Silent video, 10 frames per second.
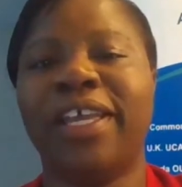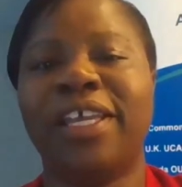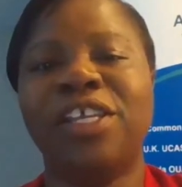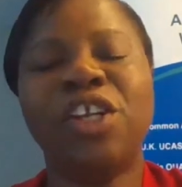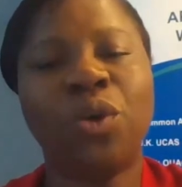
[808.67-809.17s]

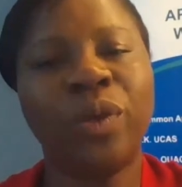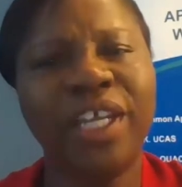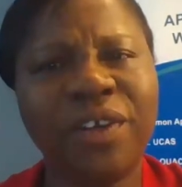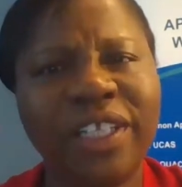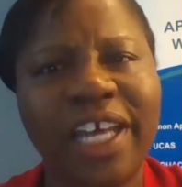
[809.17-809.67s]
we
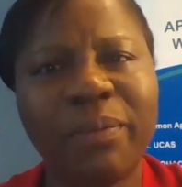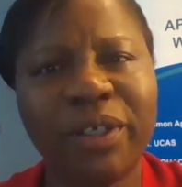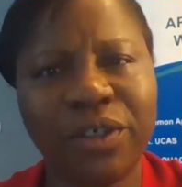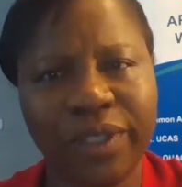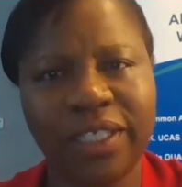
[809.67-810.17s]
hear a lot
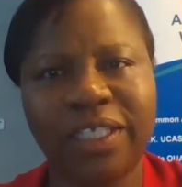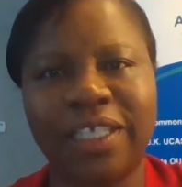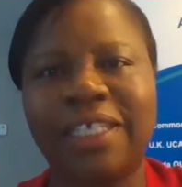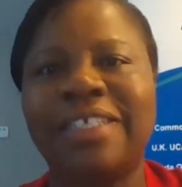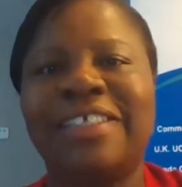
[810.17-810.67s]
about critical
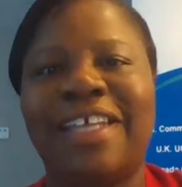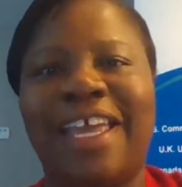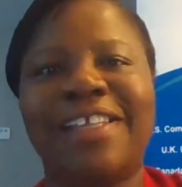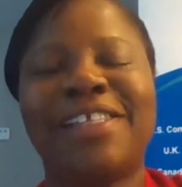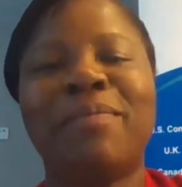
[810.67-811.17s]
thinking
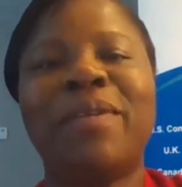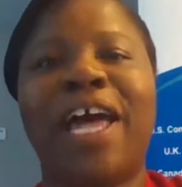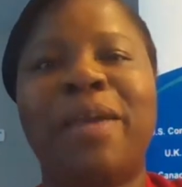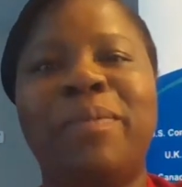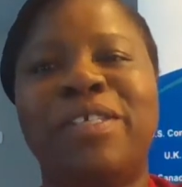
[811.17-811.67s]
today, and
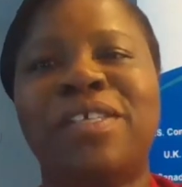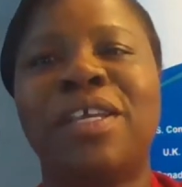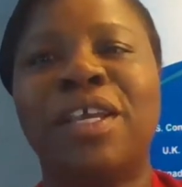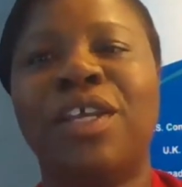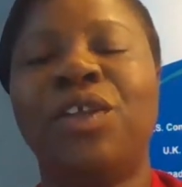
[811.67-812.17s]
sometimes
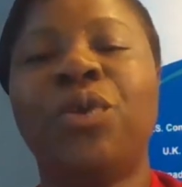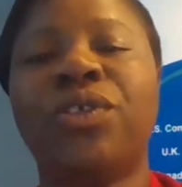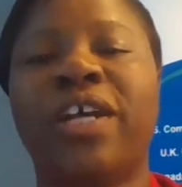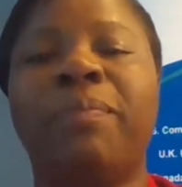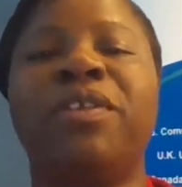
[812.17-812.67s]
you
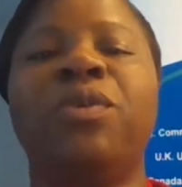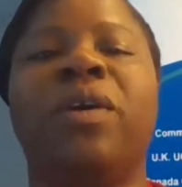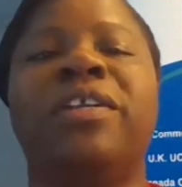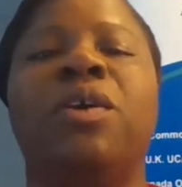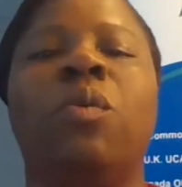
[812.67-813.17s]
stop and you
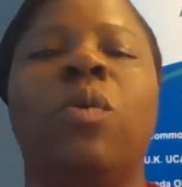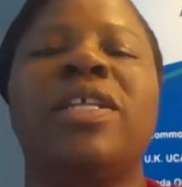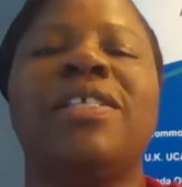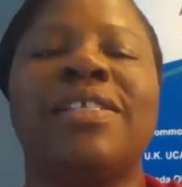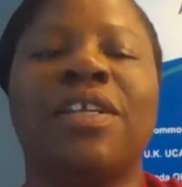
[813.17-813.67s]
wonder, what
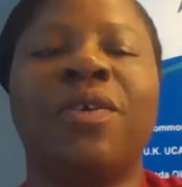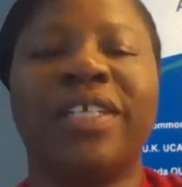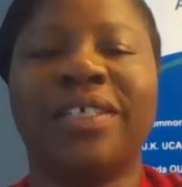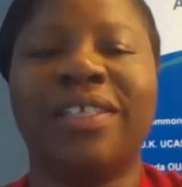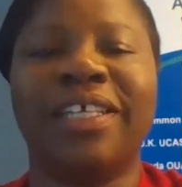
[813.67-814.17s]
is
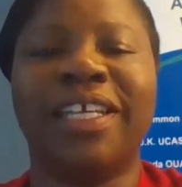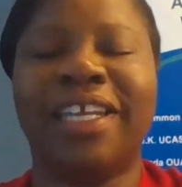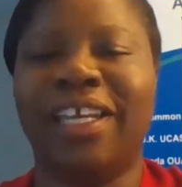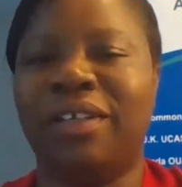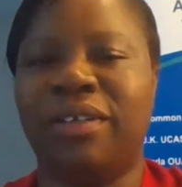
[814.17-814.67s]
critical
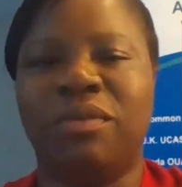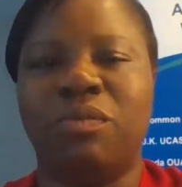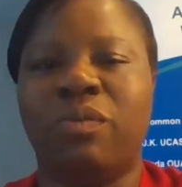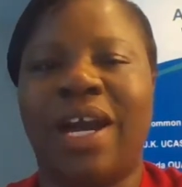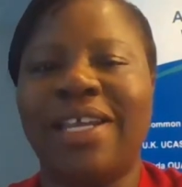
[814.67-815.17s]
thinking and
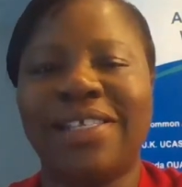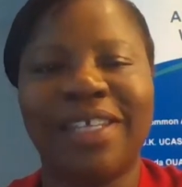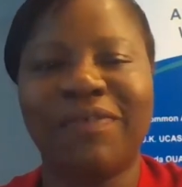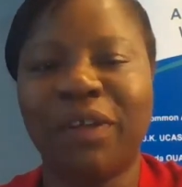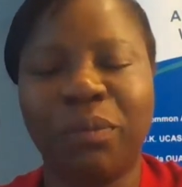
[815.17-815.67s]
why is it
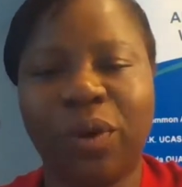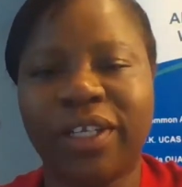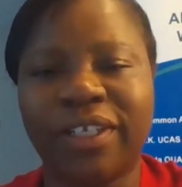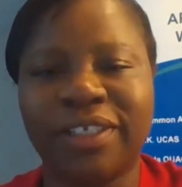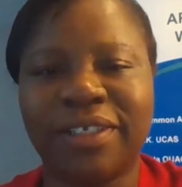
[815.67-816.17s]
even
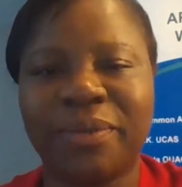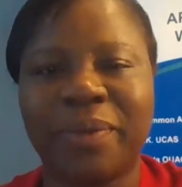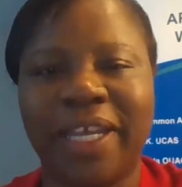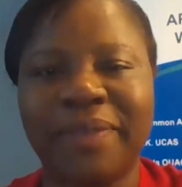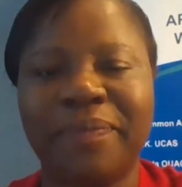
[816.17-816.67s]
important,
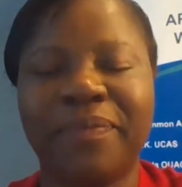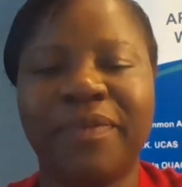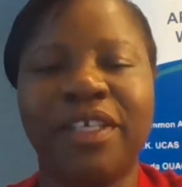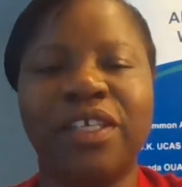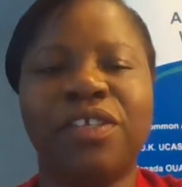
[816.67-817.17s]
right?
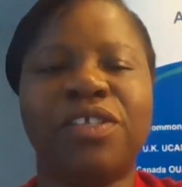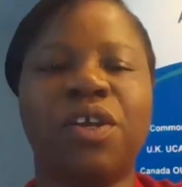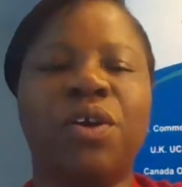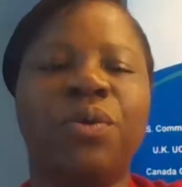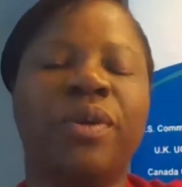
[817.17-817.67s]

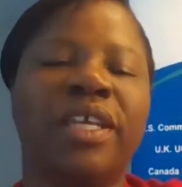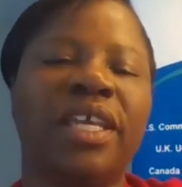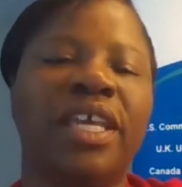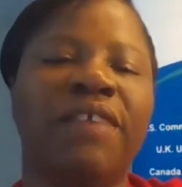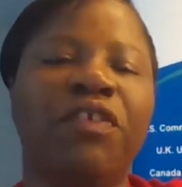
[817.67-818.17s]
So,
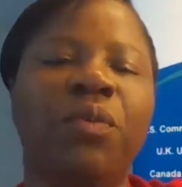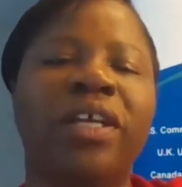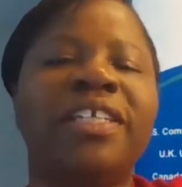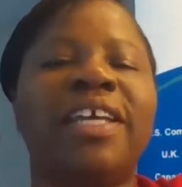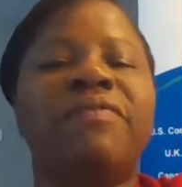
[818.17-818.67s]
if you
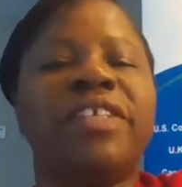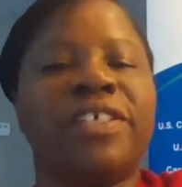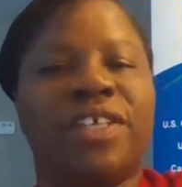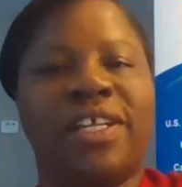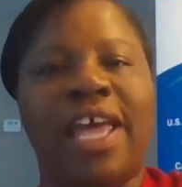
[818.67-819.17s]
want a
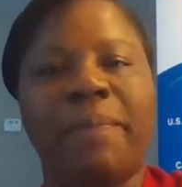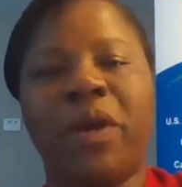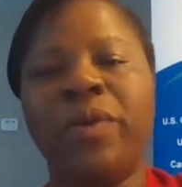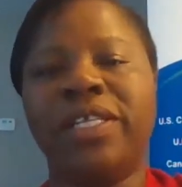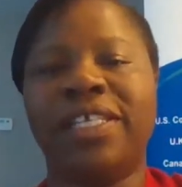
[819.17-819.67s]
definition, I'm
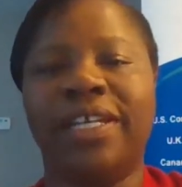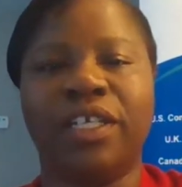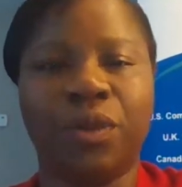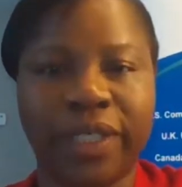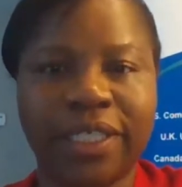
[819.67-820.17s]
going to say
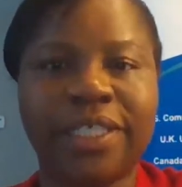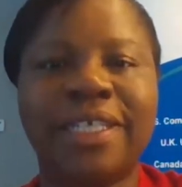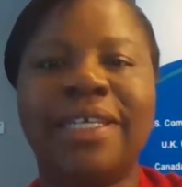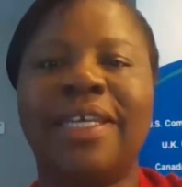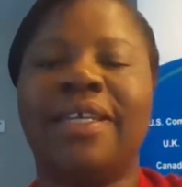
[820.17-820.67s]
that critical
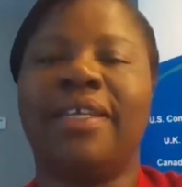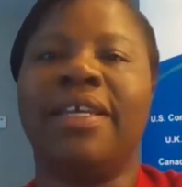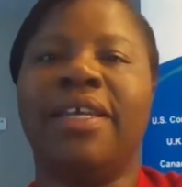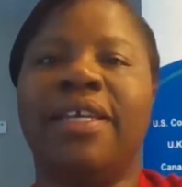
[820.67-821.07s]
thinking